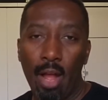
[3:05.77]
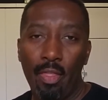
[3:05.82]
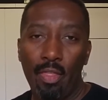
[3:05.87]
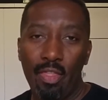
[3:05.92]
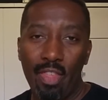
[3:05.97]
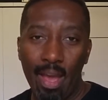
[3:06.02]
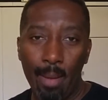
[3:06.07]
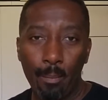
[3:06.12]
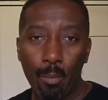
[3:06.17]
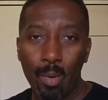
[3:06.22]

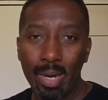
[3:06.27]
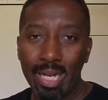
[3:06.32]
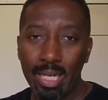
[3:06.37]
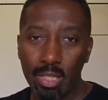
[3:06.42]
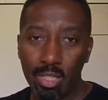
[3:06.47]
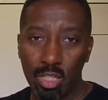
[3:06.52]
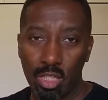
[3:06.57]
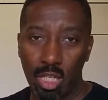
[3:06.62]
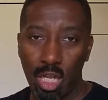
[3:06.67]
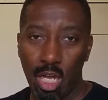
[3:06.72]
Then we
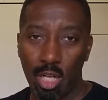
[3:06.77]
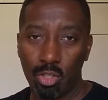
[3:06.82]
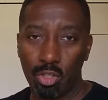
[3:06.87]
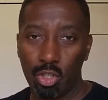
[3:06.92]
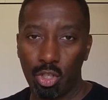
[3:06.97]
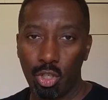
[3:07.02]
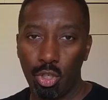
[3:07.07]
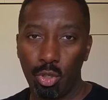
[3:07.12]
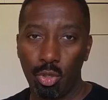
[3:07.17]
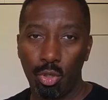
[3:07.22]
can start
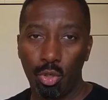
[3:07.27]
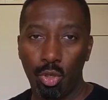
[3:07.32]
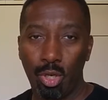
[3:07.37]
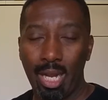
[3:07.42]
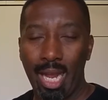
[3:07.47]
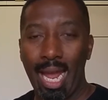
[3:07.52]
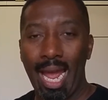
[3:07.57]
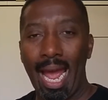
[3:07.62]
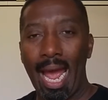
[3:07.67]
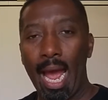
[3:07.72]
to look
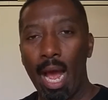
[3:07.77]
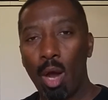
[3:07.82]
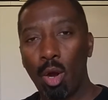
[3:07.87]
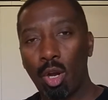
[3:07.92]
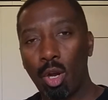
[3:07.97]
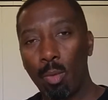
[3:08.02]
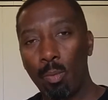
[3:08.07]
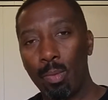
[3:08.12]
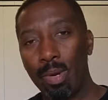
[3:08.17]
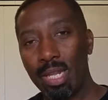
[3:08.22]
at how
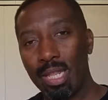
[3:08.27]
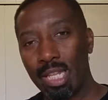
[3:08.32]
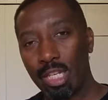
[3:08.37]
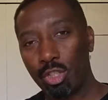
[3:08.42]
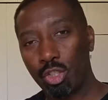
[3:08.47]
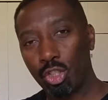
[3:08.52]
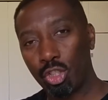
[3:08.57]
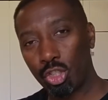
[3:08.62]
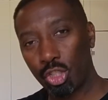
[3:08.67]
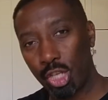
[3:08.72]
can we then
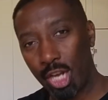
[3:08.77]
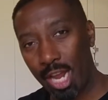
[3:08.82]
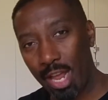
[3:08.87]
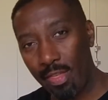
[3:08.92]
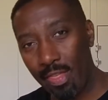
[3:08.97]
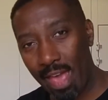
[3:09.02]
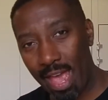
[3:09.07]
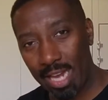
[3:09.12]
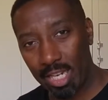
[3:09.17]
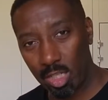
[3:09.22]
share
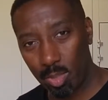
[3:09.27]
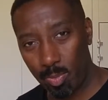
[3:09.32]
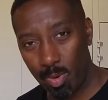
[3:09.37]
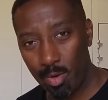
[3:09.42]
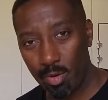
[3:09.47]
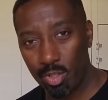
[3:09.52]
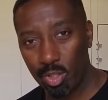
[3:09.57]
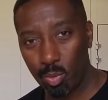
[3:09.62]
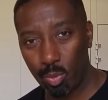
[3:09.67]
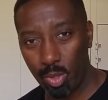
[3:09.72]
that
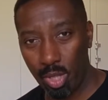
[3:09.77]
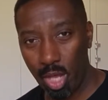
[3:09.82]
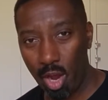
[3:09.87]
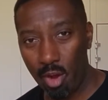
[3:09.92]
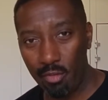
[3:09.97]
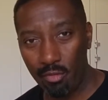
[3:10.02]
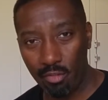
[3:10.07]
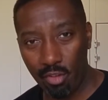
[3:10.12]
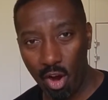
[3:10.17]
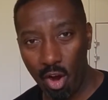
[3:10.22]
experience with our
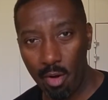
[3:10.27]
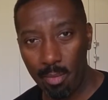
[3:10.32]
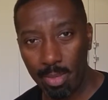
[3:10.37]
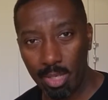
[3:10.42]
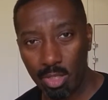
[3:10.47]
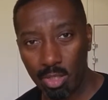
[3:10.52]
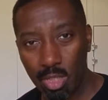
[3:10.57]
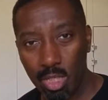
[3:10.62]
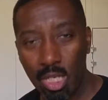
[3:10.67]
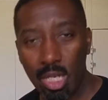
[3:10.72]

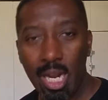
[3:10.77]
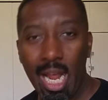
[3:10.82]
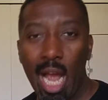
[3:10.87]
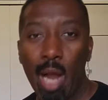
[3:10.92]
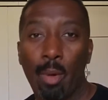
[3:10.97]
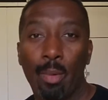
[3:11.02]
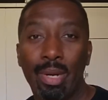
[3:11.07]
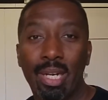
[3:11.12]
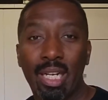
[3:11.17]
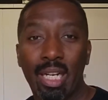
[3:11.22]
environment.
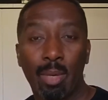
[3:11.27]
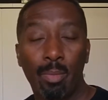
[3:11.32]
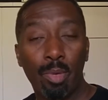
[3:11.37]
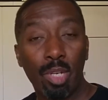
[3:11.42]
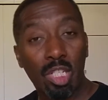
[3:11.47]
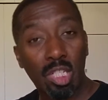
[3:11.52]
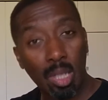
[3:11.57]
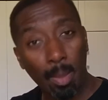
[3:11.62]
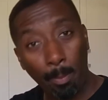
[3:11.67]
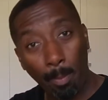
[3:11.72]
How can we
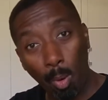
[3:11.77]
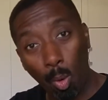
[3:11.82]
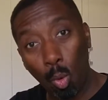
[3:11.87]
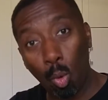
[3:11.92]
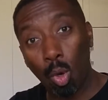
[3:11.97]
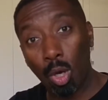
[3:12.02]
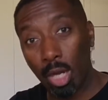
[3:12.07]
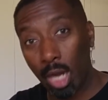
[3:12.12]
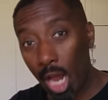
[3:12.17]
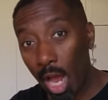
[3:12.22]

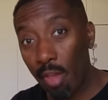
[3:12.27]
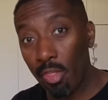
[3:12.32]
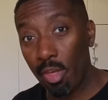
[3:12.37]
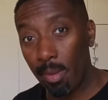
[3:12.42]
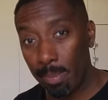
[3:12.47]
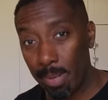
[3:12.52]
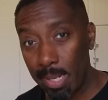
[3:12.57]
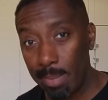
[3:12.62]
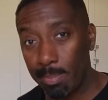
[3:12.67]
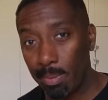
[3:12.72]
support other
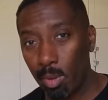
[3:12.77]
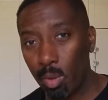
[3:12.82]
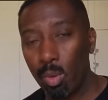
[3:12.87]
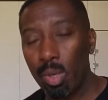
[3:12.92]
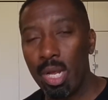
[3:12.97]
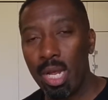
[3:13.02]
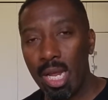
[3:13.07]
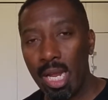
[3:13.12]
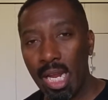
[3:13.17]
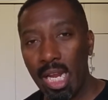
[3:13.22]
people
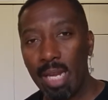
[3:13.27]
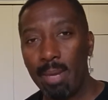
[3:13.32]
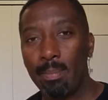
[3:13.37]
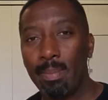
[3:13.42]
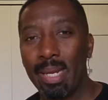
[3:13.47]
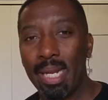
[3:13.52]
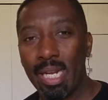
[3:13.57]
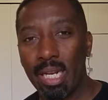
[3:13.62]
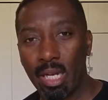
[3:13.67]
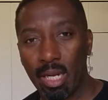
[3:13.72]
in
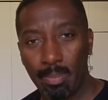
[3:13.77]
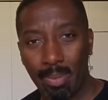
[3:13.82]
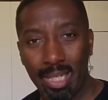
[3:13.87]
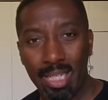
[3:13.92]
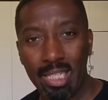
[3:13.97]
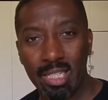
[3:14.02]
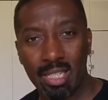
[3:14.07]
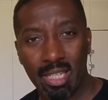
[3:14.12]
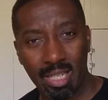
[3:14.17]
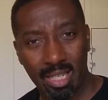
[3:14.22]
being
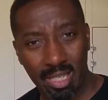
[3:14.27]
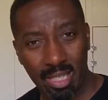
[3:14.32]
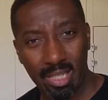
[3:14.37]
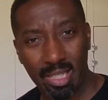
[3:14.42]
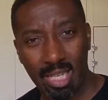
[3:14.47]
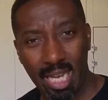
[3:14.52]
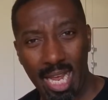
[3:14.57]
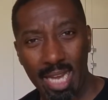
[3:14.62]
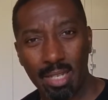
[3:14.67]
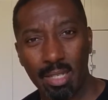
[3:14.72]
pleased and
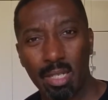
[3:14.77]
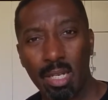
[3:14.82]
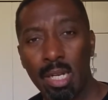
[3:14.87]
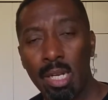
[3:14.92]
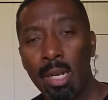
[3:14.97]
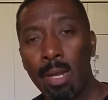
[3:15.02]
content?